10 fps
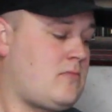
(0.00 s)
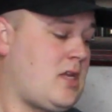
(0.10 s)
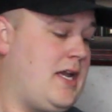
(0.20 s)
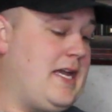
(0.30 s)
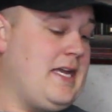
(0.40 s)

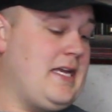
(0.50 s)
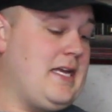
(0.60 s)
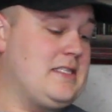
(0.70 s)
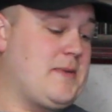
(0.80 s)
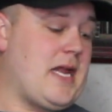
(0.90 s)

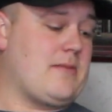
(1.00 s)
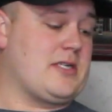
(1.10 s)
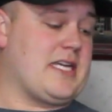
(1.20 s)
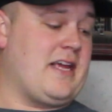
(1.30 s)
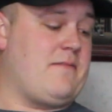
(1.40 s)
He's been able
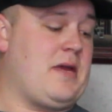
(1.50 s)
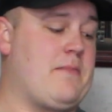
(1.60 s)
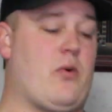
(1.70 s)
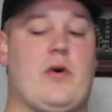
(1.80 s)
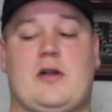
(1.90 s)
to give
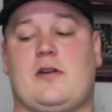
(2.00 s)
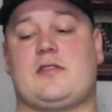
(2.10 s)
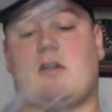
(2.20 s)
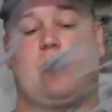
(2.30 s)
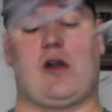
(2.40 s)
me
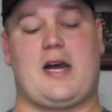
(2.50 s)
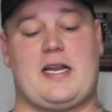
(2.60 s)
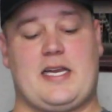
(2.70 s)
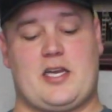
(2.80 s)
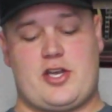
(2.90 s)
pointers on what I
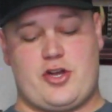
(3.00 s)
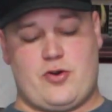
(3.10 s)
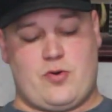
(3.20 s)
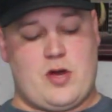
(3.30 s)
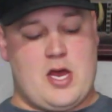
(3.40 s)
need to
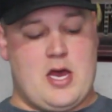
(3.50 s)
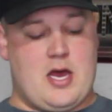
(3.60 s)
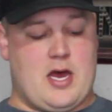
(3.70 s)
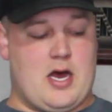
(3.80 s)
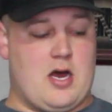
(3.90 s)
do
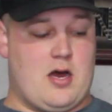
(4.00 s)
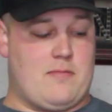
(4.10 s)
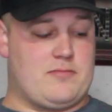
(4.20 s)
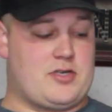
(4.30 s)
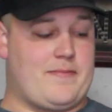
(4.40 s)

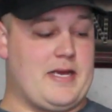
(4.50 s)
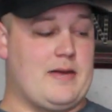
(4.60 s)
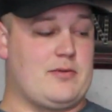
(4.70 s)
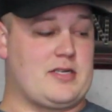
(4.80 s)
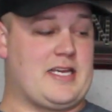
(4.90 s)
to be
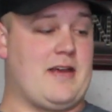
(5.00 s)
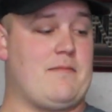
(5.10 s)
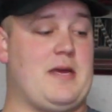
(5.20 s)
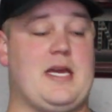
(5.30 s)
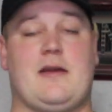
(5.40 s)
able to
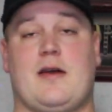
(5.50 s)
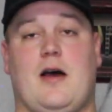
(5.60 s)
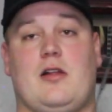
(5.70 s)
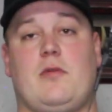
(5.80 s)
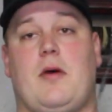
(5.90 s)
get me
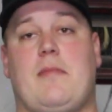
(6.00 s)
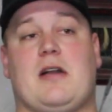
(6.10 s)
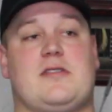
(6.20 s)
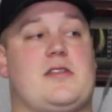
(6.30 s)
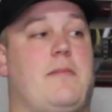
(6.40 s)
a little bit
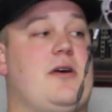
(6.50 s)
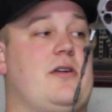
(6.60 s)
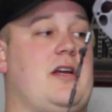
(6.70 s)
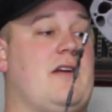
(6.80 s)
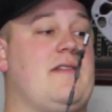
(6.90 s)
better
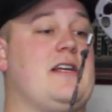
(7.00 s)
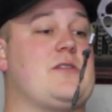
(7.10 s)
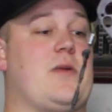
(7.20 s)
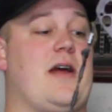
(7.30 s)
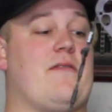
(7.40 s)
stability on
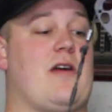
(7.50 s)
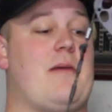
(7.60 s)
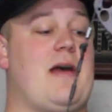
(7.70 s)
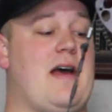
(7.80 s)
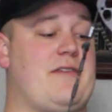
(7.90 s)
this whenever
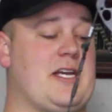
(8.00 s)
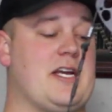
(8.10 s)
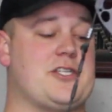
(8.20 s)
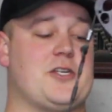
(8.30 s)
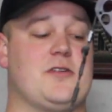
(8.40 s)
I'm having
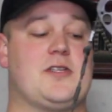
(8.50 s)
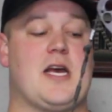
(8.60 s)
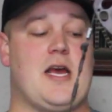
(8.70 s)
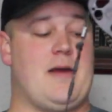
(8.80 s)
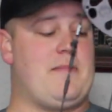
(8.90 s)
issues,
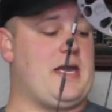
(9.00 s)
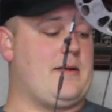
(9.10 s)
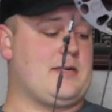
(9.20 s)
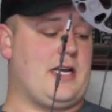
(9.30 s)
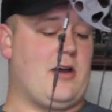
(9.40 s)
being
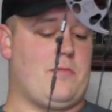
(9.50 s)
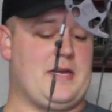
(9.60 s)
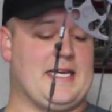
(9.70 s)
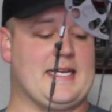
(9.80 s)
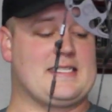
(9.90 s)
able to help
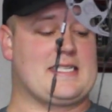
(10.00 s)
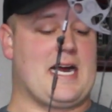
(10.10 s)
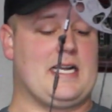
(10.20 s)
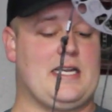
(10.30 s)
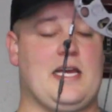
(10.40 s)
me get
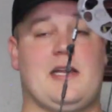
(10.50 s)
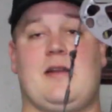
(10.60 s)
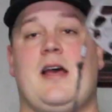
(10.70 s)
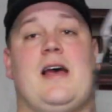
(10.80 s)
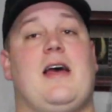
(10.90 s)
sighted
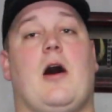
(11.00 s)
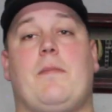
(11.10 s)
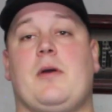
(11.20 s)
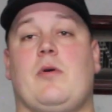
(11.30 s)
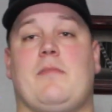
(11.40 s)
in,
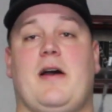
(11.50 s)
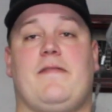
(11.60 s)
helping with my